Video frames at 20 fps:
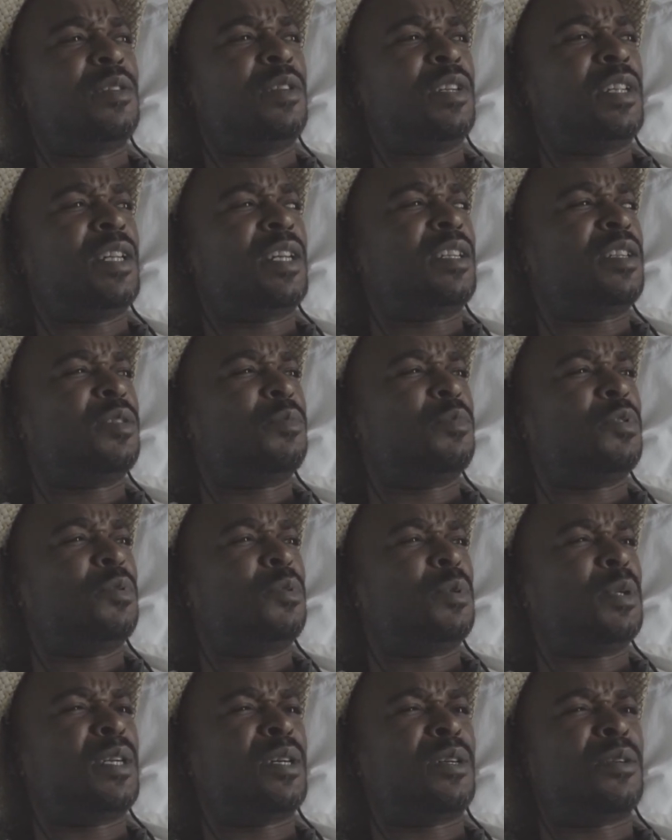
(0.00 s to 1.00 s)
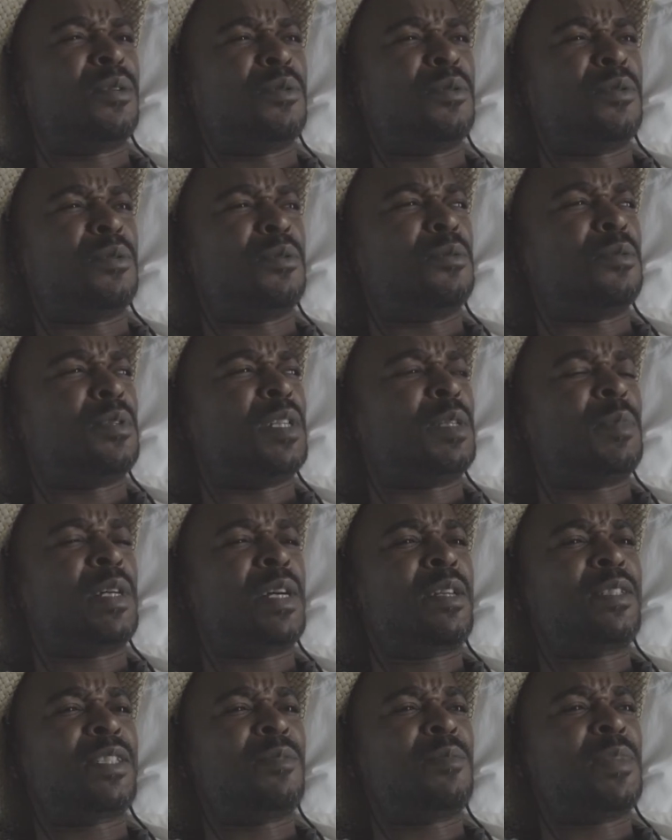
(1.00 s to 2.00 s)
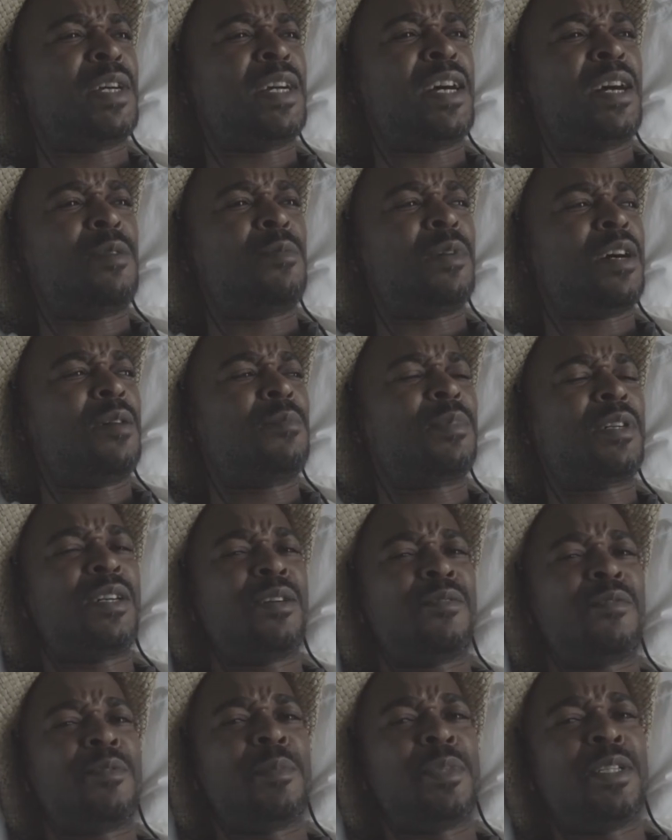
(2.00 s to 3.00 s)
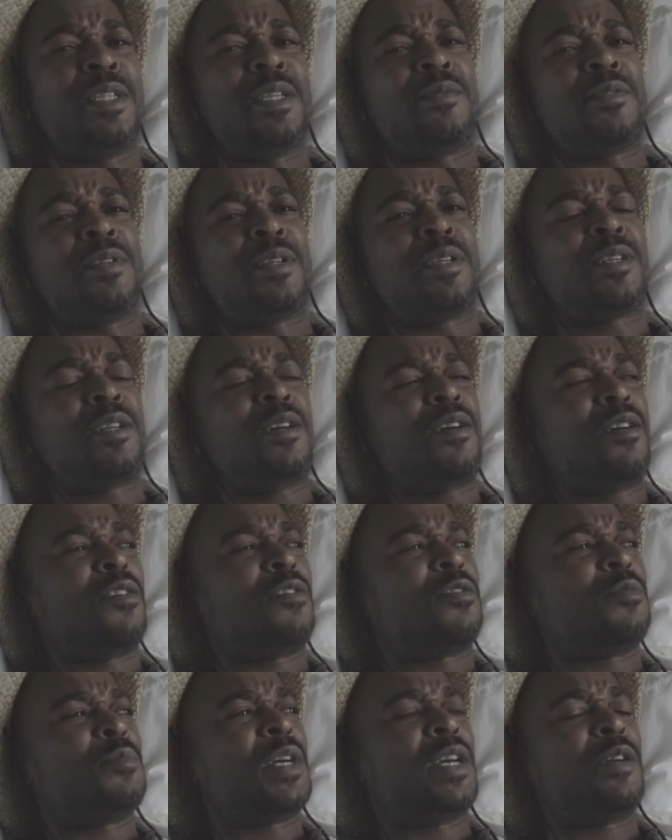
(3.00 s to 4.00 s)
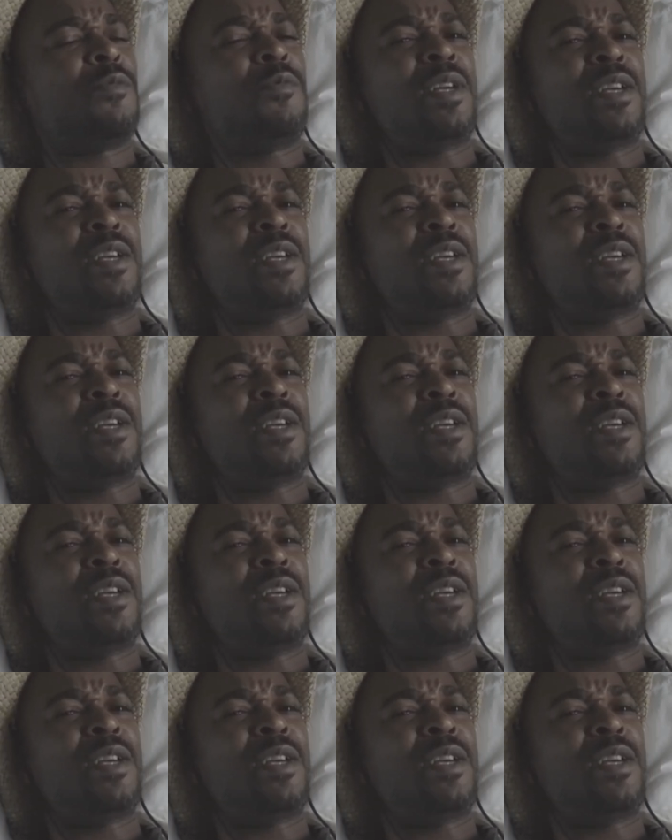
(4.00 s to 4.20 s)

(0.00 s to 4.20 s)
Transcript: lick the booty hole. And man, I said, man, I'm cut from a different cloth, man.